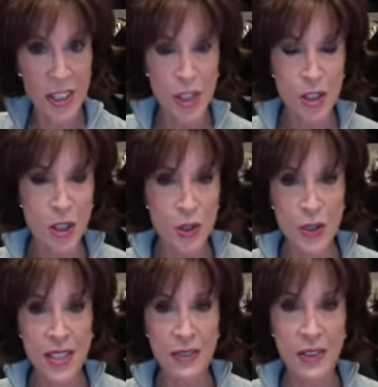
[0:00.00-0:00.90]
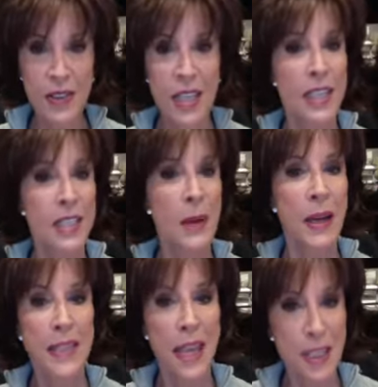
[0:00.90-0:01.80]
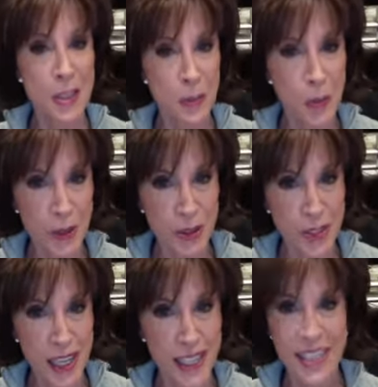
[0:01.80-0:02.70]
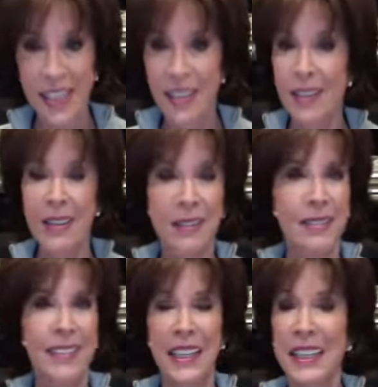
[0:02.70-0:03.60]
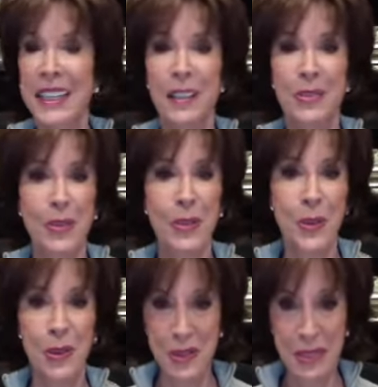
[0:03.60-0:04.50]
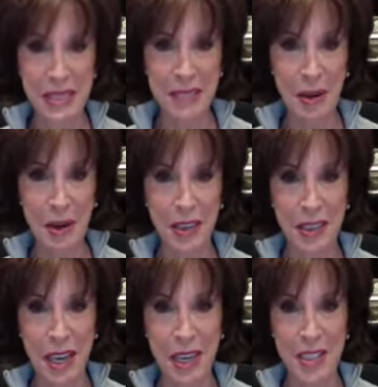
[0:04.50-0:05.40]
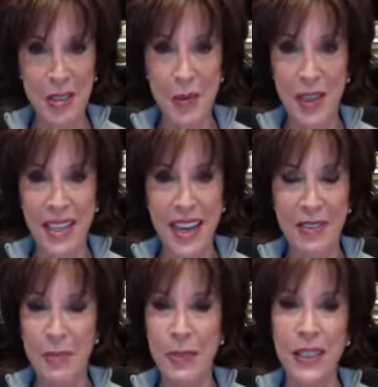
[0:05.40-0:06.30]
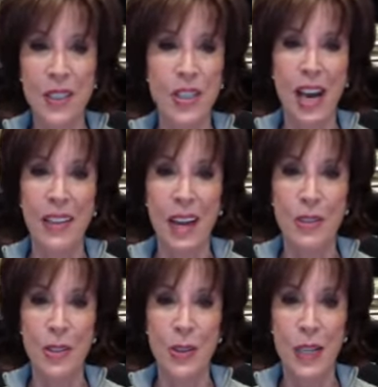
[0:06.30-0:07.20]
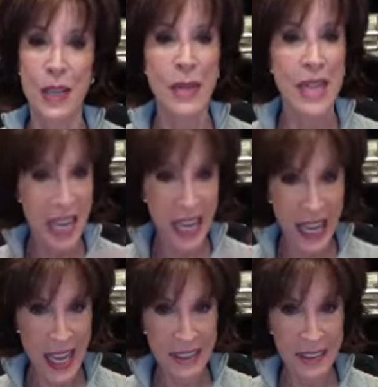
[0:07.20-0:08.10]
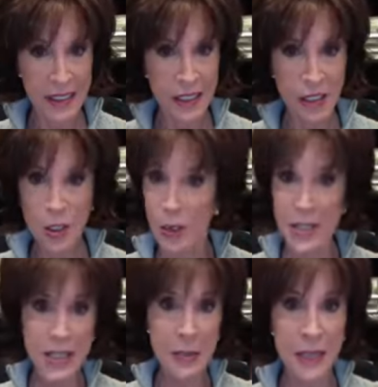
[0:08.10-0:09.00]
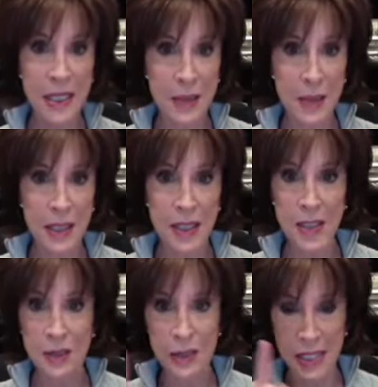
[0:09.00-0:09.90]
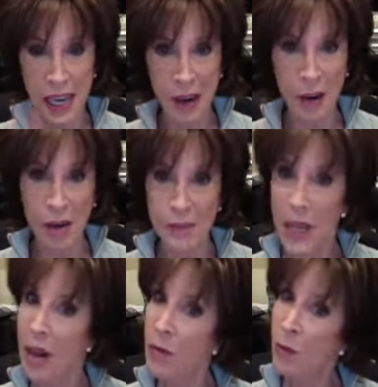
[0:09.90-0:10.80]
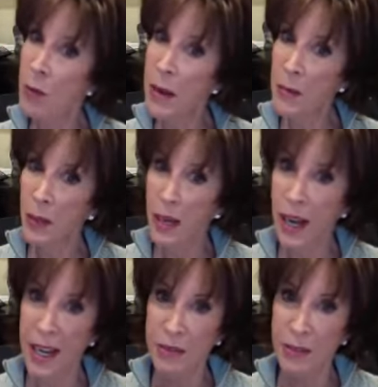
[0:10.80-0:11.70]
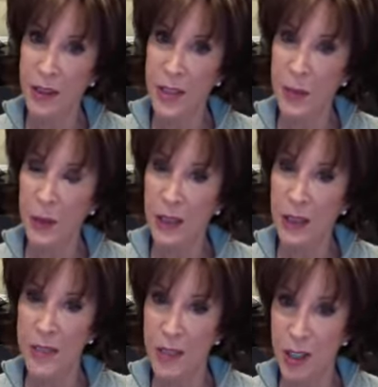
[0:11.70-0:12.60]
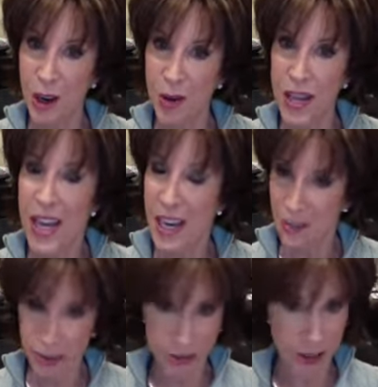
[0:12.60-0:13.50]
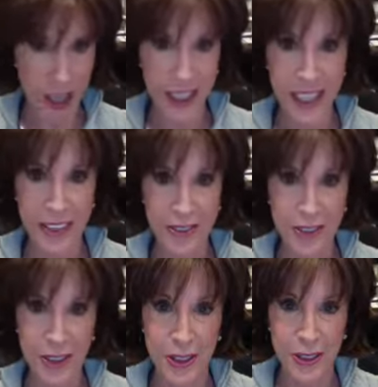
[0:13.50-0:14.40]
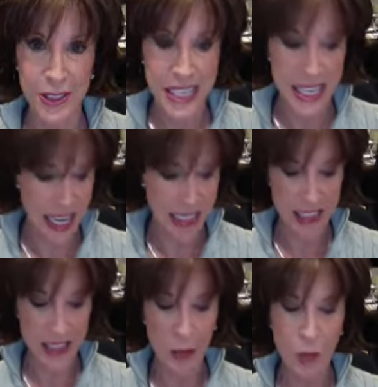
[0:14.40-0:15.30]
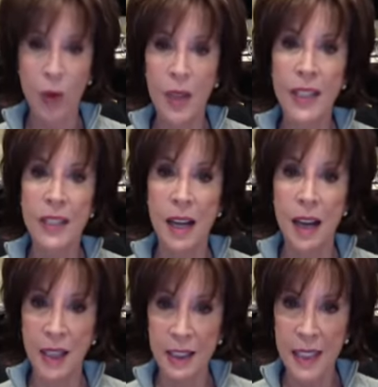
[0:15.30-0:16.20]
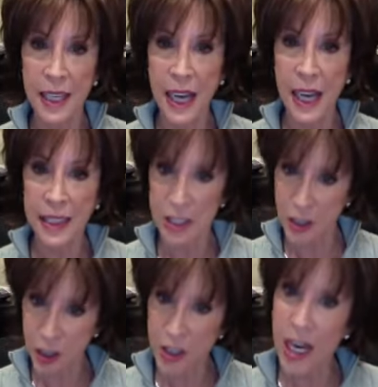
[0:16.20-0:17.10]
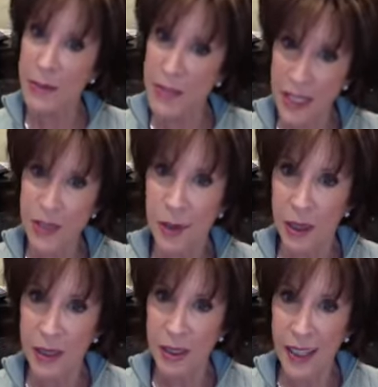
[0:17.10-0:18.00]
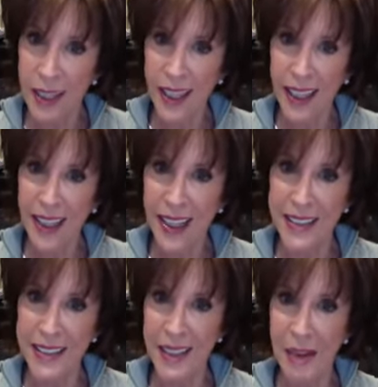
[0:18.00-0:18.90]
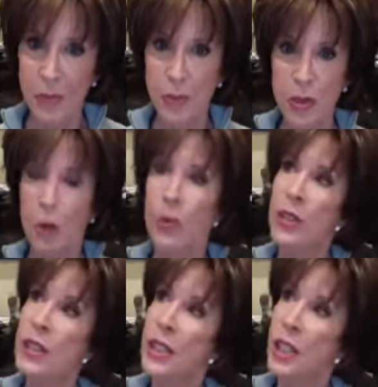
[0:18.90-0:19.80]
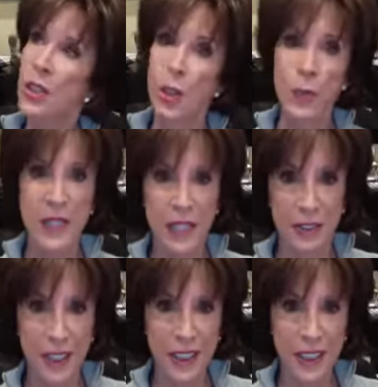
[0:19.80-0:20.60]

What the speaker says: June 7th, is my dad's birthday. The King of Cool, Dean Martin. And I just want to have a big shout out to him. And you can send me emails. And now, remember, I have a Facebook Live show every Friday afternoon. And it's at 1 o'clock, I guess your time, Central. And you're Pacific.